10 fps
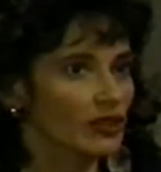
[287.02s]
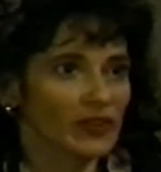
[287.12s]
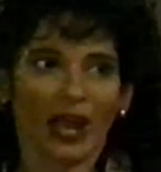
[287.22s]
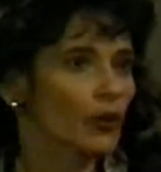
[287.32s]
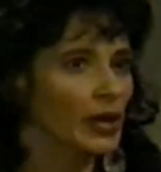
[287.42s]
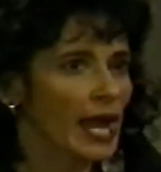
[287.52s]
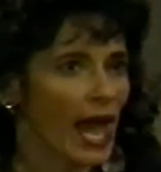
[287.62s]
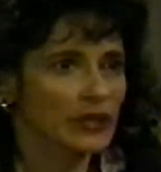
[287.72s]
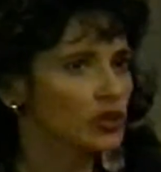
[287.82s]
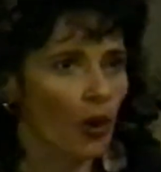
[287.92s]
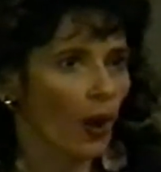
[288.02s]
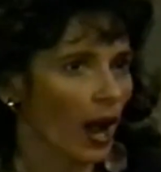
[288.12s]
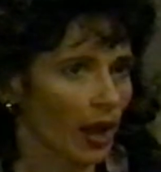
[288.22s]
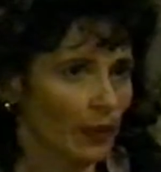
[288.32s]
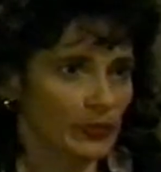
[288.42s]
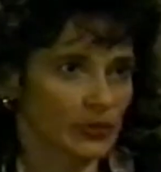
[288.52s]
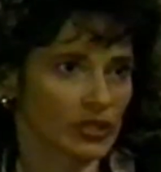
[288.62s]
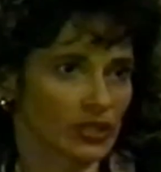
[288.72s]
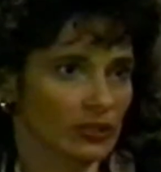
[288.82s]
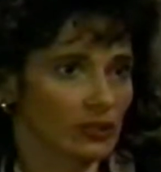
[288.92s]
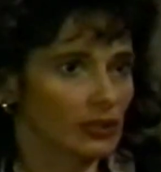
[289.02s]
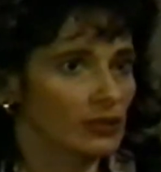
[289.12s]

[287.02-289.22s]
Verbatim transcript: an option of not going. I had no option.